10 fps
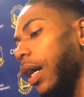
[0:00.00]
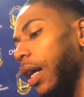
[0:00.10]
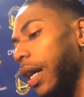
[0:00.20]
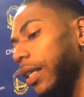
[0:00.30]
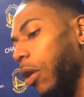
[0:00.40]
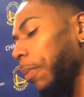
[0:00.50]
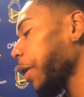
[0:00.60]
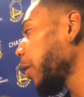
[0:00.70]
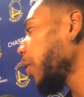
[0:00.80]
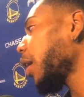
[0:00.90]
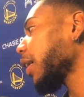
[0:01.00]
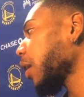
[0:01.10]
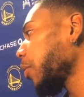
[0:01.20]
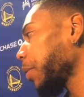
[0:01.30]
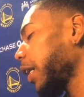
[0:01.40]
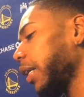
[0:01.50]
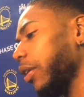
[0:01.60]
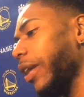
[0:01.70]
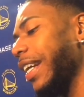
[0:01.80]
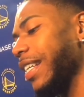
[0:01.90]
I thought we played well. I thought we played
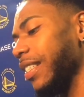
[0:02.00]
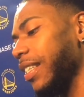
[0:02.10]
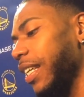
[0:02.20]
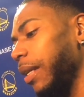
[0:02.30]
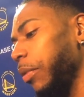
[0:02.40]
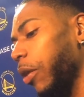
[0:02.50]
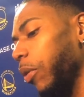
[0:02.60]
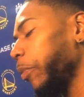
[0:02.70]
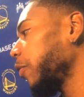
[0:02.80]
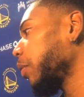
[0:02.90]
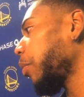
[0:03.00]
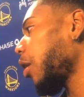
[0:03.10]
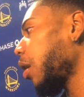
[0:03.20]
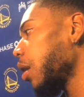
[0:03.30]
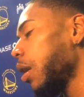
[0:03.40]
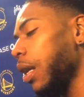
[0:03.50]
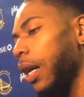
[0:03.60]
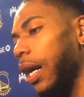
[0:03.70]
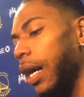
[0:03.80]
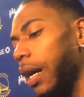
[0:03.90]
great as a team. You know, we moved the ball.
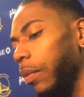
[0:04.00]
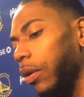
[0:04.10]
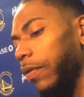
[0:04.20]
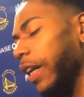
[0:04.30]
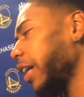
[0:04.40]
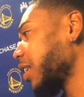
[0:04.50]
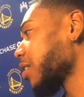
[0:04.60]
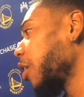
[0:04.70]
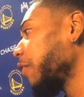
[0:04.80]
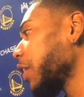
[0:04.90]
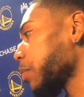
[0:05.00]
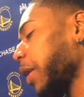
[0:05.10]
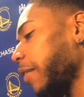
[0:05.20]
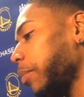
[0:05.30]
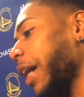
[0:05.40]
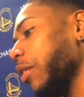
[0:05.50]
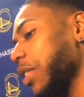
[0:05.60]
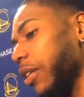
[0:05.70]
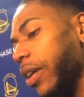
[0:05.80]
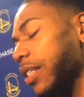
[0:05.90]
We were very unselfish, but everybody
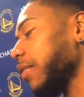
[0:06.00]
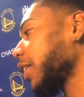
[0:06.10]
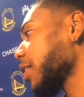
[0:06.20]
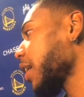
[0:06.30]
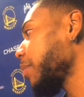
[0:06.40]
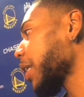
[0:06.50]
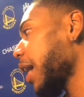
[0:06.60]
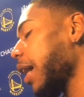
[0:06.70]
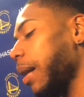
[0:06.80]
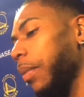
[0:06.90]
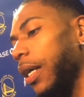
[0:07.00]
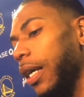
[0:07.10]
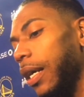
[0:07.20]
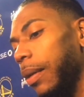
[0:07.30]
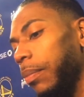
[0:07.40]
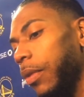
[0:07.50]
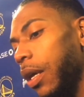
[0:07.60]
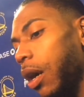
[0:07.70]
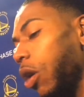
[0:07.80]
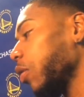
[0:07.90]
was aggressive at the same time.
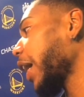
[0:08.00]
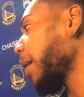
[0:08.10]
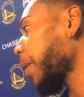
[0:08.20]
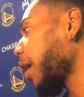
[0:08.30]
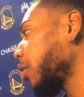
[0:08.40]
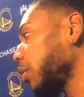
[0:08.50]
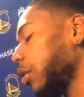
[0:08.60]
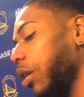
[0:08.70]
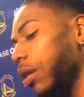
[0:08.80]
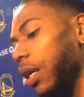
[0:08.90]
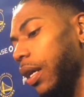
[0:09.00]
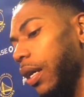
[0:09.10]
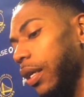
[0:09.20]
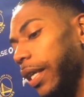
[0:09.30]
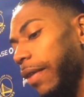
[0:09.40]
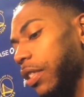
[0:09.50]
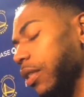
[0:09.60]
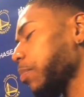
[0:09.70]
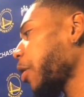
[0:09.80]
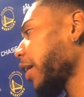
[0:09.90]
O came out, you know, gave us
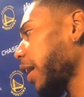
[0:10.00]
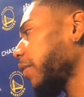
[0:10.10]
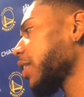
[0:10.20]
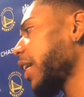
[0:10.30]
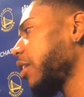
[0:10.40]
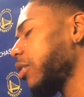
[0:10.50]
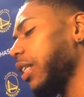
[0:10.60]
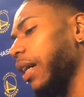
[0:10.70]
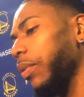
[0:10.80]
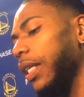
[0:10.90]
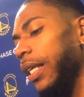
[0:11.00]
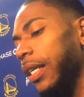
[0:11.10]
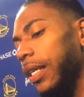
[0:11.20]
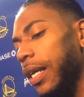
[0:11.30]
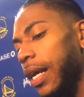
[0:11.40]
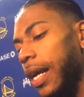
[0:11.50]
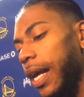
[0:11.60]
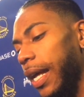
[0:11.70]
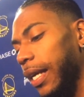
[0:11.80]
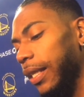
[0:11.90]
a spark, gave us energy that we needed.
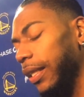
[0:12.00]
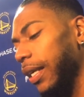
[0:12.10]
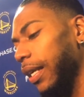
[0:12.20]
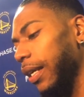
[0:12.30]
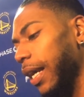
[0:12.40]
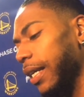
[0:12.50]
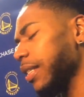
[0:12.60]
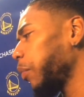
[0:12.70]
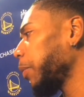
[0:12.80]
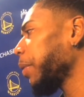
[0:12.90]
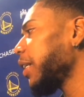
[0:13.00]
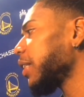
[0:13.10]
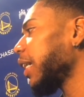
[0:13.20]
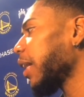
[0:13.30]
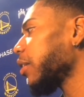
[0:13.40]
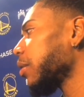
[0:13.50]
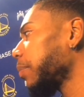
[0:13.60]
And I think that, like I said, we played together,